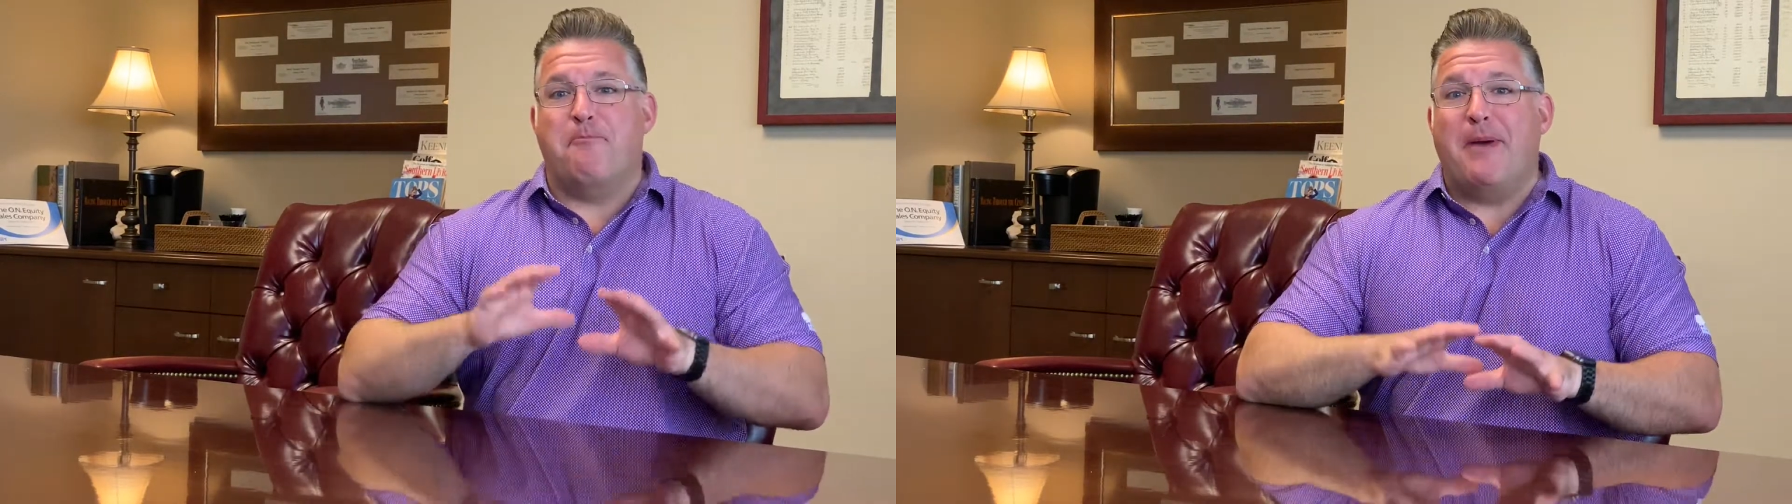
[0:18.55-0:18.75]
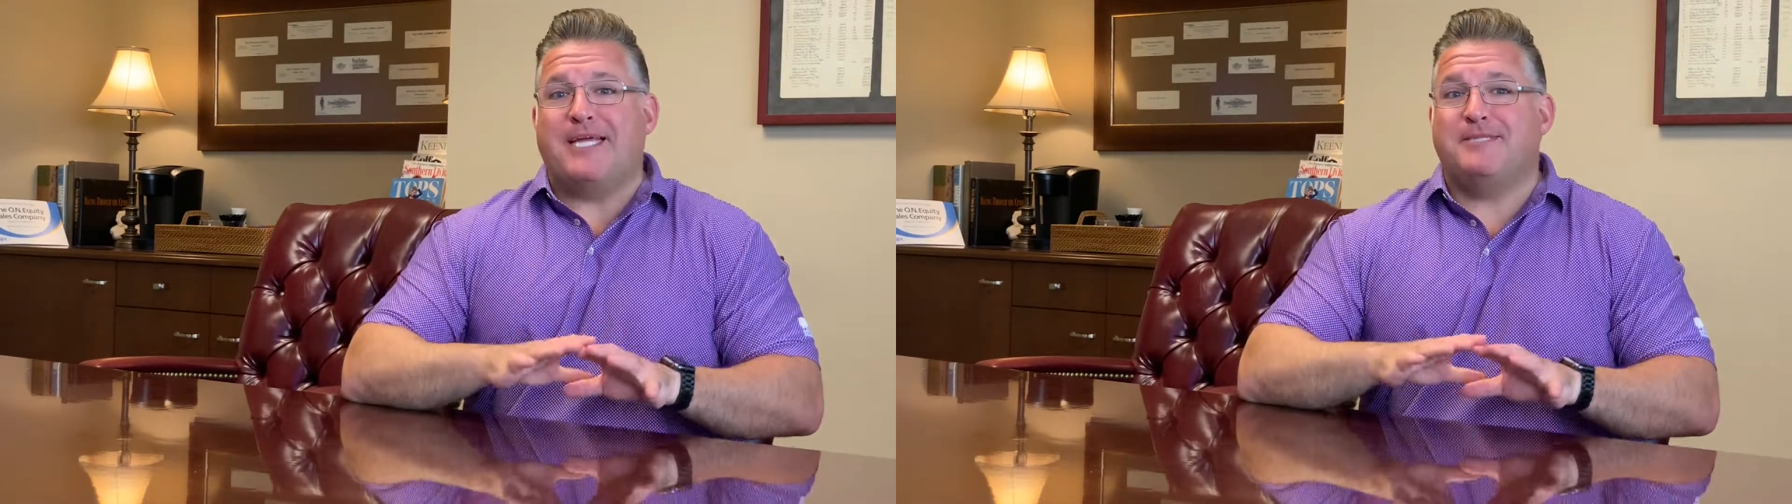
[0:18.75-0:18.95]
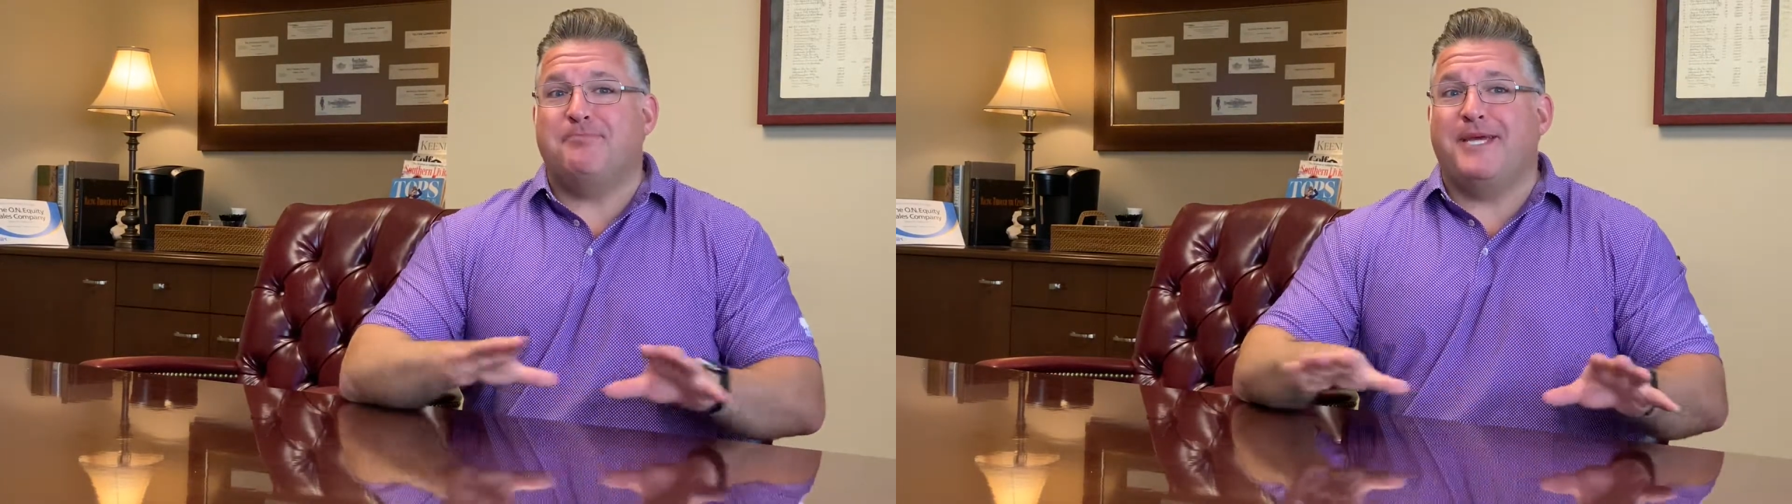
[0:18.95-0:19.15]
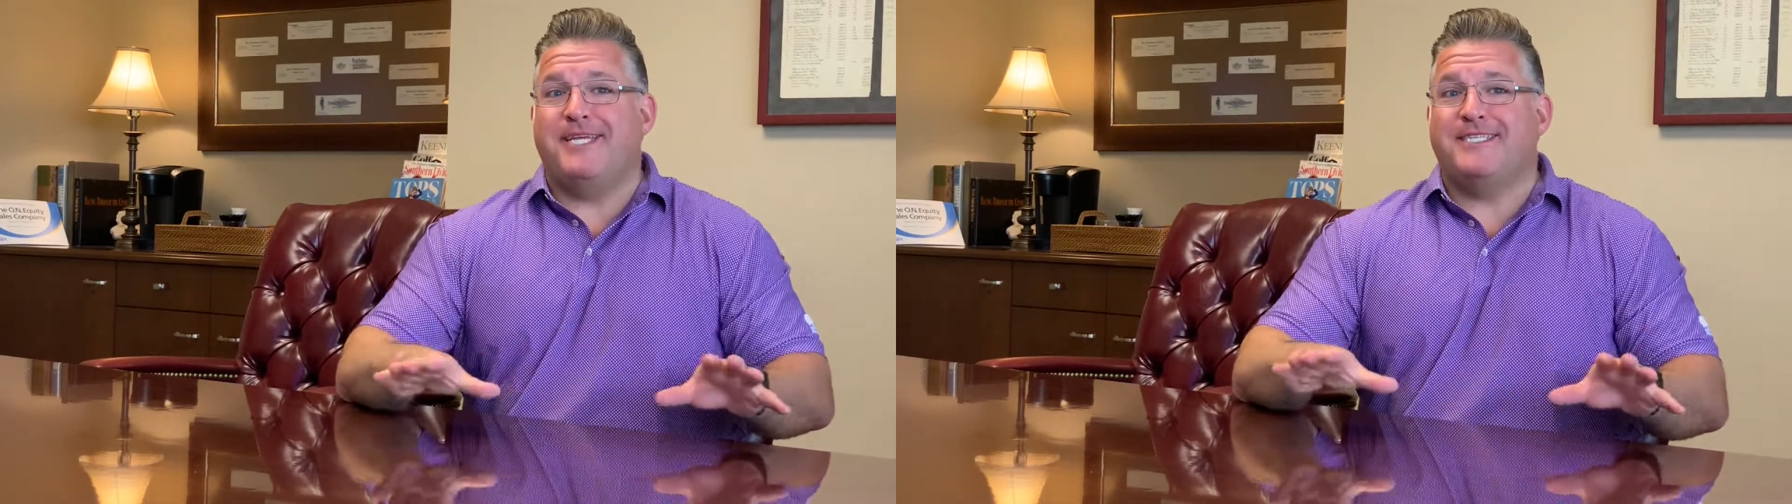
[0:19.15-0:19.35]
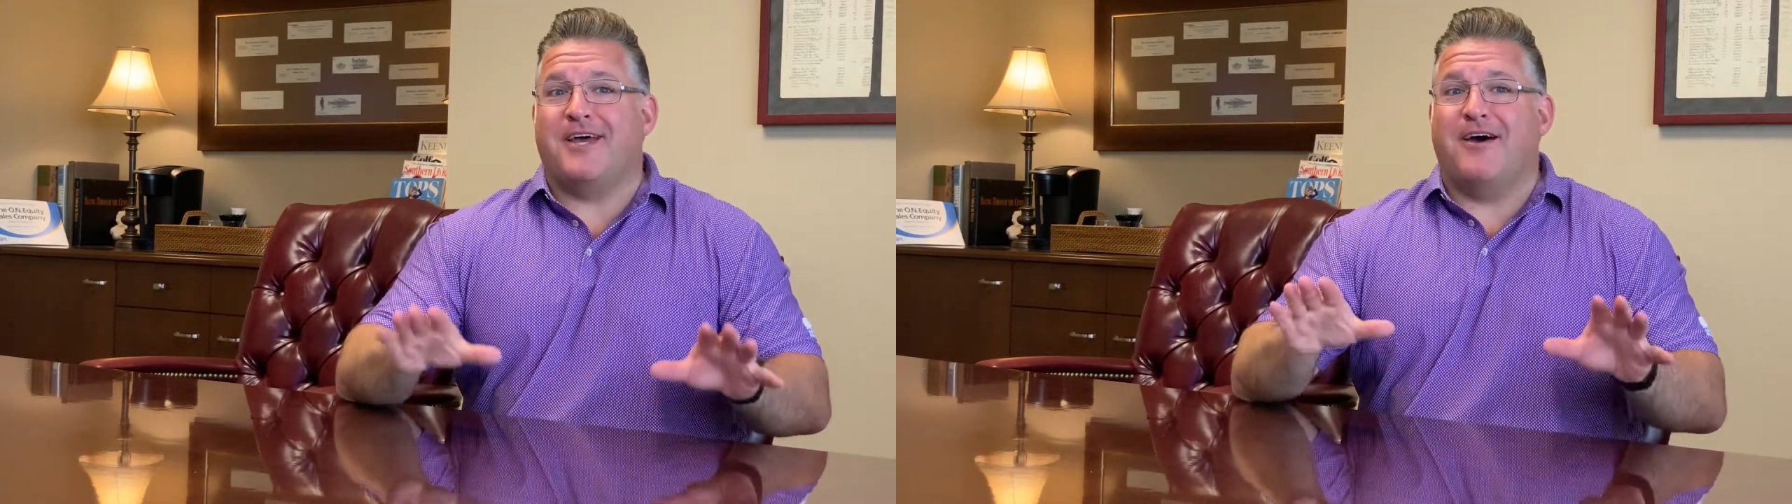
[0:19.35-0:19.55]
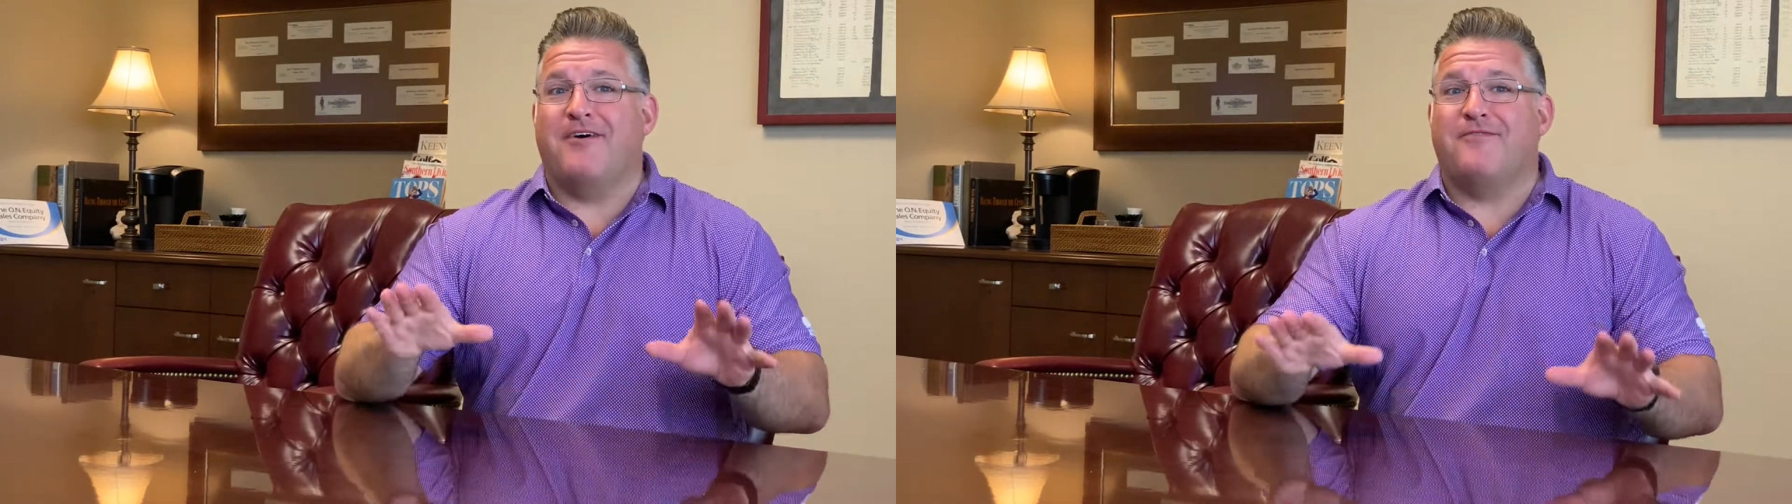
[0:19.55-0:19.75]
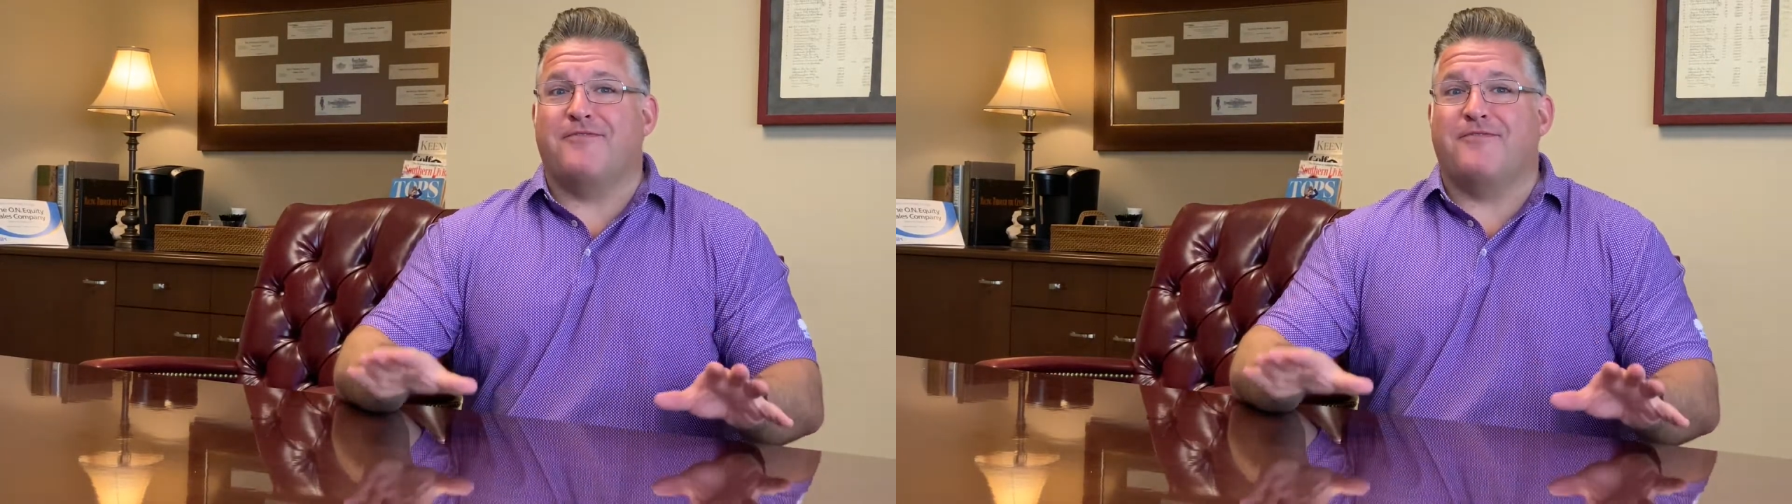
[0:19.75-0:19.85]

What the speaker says: best piece of